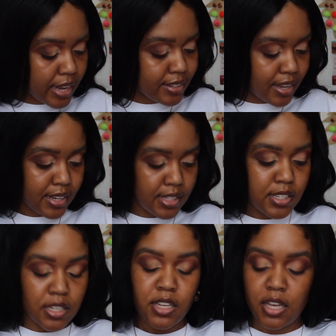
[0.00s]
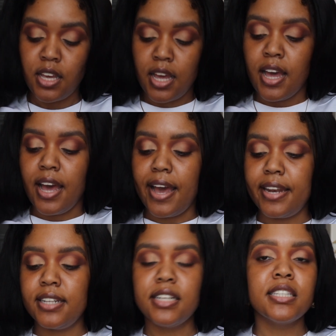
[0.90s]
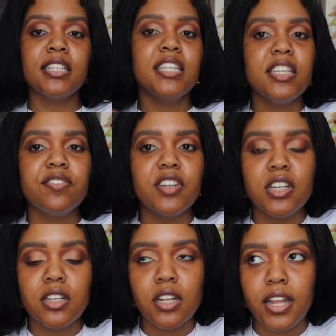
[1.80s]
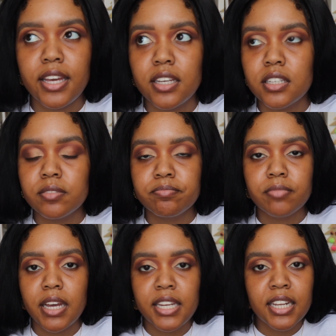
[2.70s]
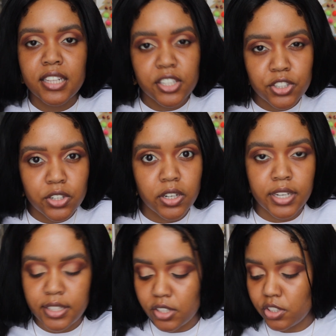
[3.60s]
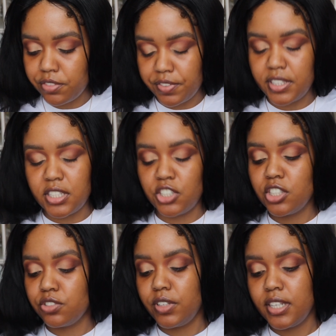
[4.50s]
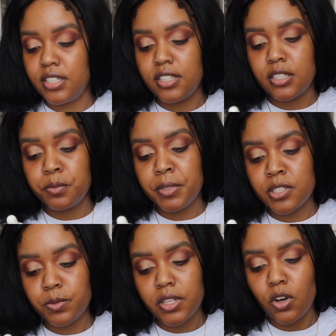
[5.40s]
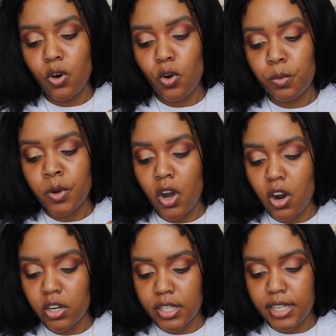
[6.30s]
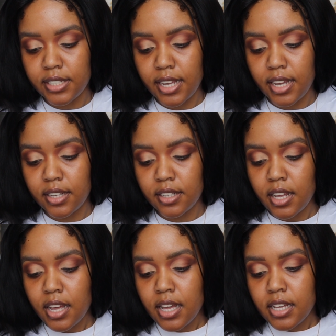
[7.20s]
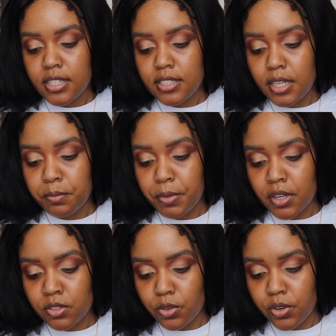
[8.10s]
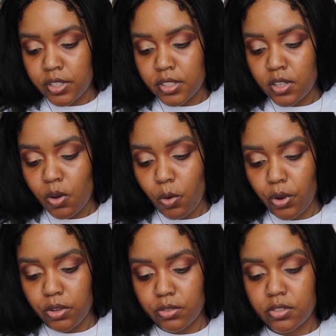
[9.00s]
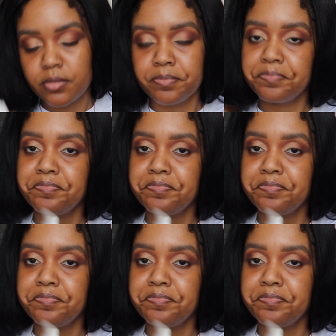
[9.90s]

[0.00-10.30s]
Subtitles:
at night, and it doesn't leave like any glitter or anything on your face. It's just radiance. It's mixed with jojoba, argan, and sea buckthorn oils.